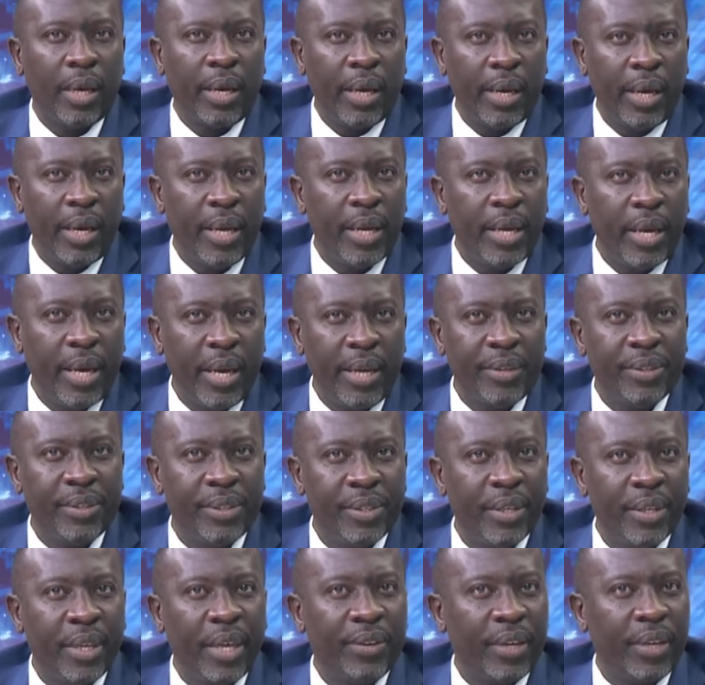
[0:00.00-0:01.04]

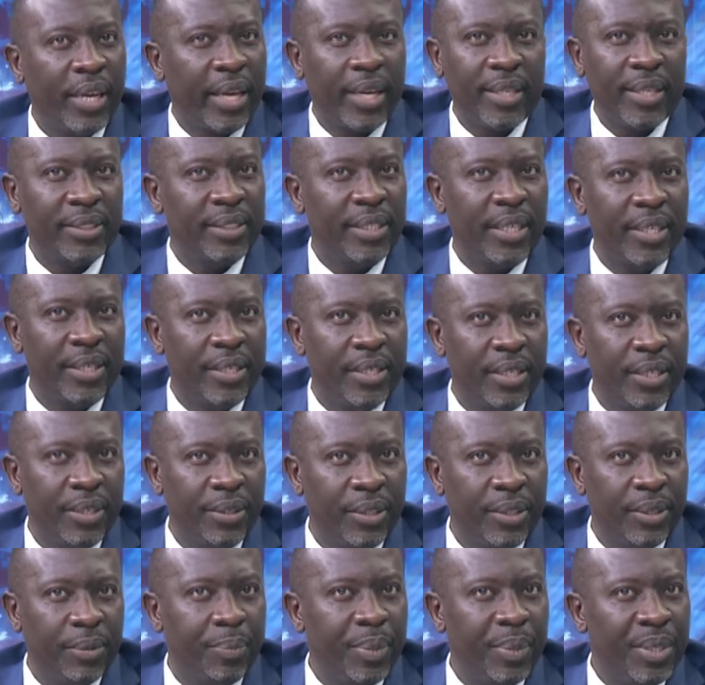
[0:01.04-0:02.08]
Like I said,
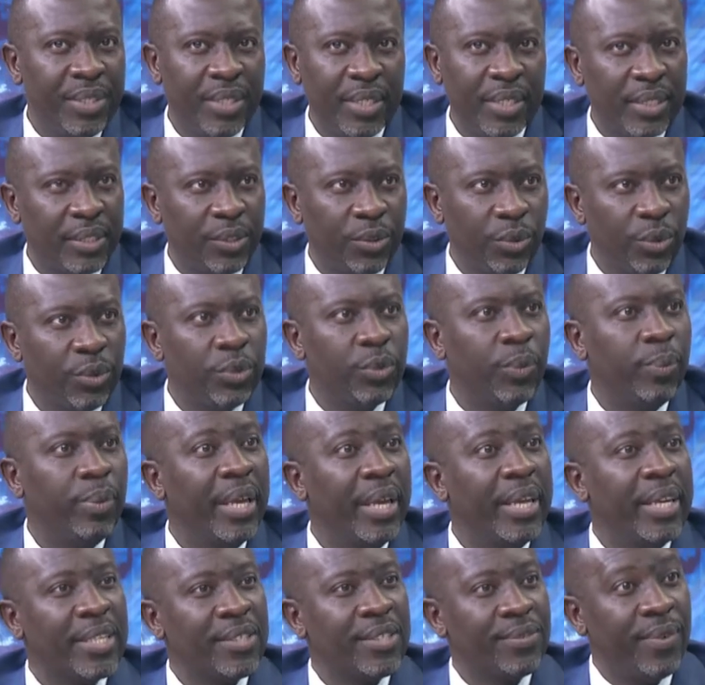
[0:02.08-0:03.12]
the patient has a role to play
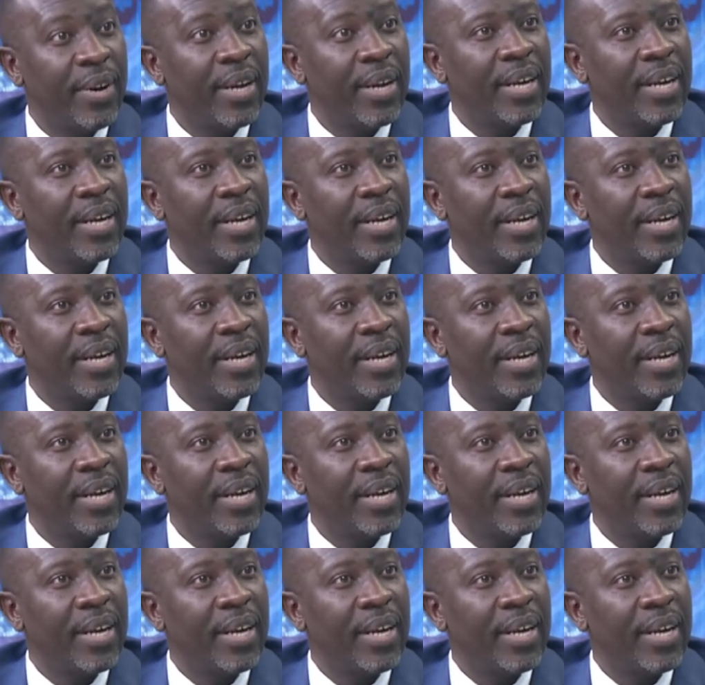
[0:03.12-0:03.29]
in as far